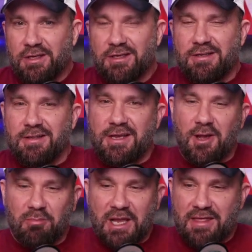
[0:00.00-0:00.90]
I
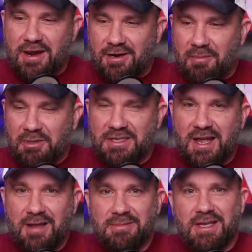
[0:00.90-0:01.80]
think I'll play that a couple
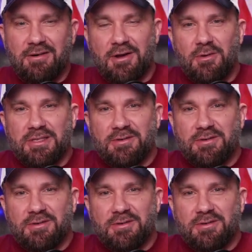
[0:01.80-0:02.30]
times. I don't know.